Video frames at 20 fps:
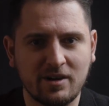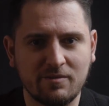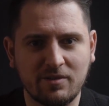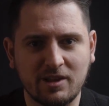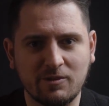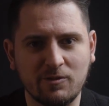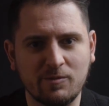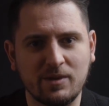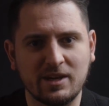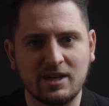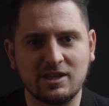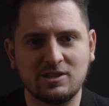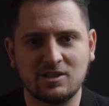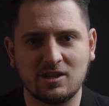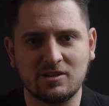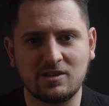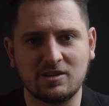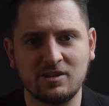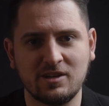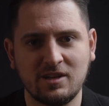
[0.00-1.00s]
I feel like we make each
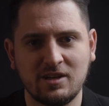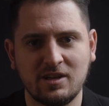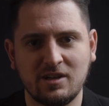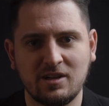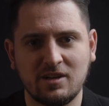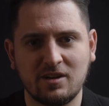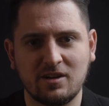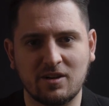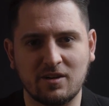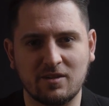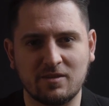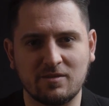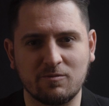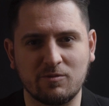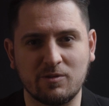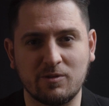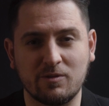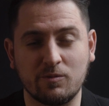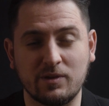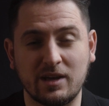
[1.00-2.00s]
other, or
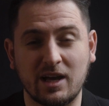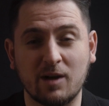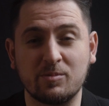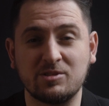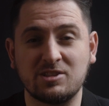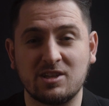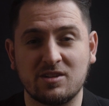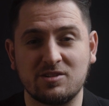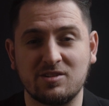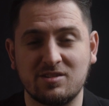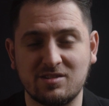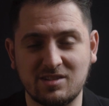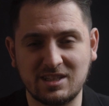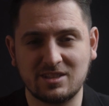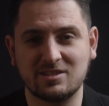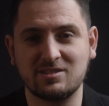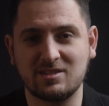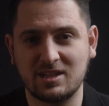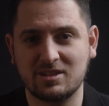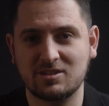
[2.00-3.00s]
we help each other's
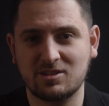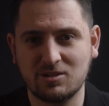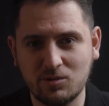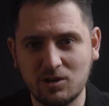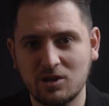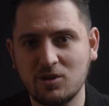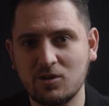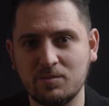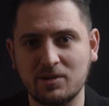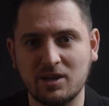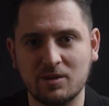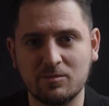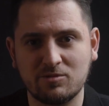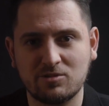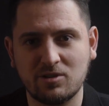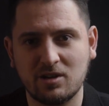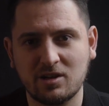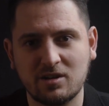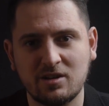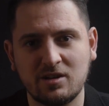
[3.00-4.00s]
skill sets grow and become
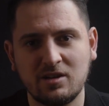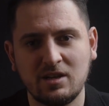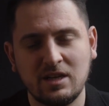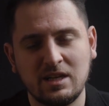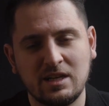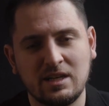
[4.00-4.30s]
stronger.